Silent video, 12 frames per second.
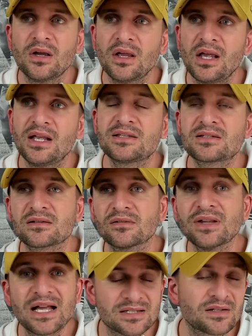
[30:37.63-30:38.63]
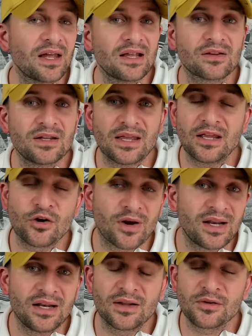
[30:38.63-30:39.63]
it's less likely that you're
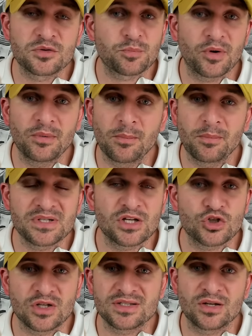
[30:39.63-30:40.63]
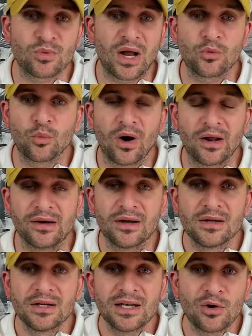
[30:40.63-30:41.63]
hitting on those premium positions in round one.
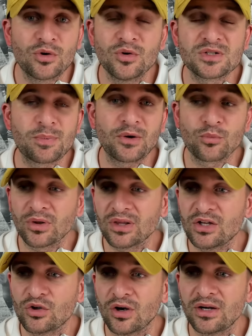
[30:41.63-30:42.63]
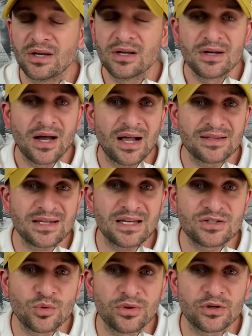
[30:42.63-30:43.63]
Now, Goot's been really good on day
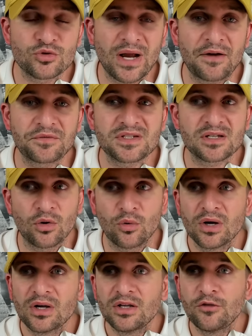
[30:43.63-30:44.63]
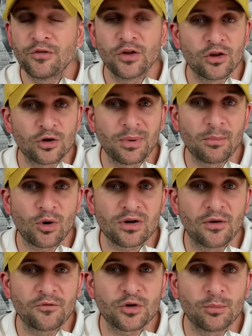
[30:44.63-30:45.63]
2 of the draft, so you feel a little bit more
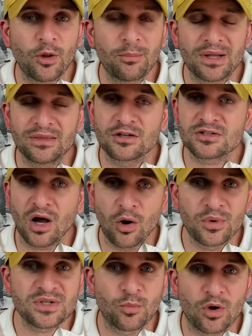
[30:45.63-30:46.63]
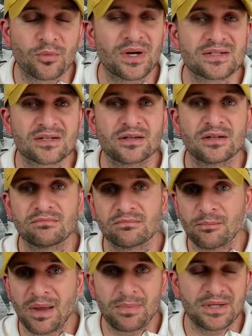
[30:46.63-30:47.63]
comfortable, but there's always more risk than
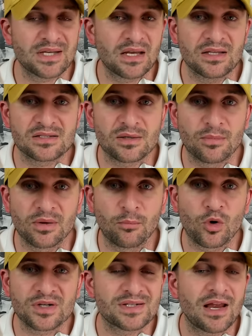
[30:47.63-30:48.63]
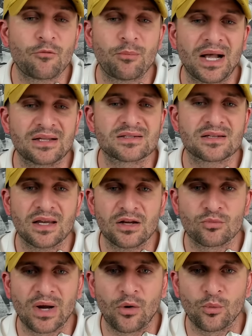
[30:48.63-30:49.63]
maybe taking some of the more safe bets in
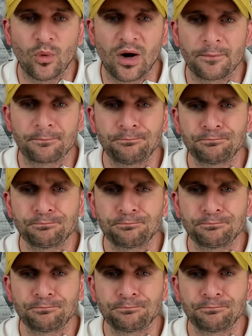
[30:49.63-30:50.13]
round one.